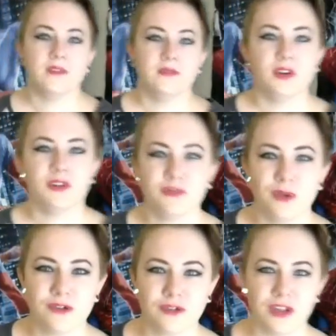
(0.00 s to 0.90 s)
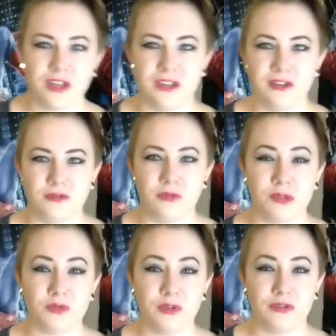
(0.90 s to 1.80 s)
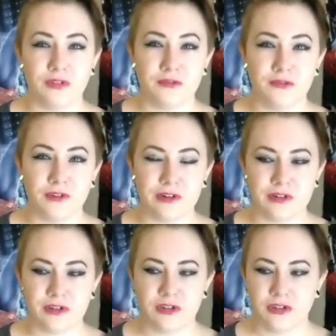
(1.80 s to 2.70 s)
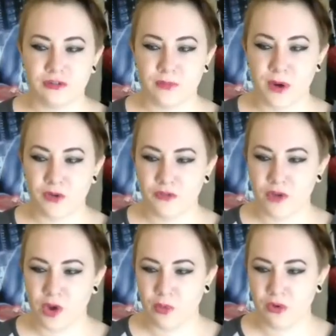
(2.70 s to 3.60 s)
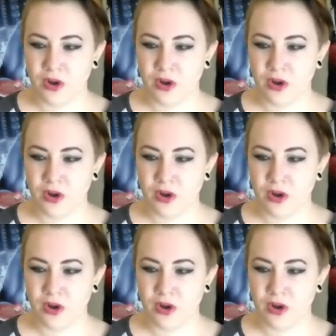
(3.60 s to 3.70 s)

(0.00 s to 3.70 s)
First question is, which was your first smartphone?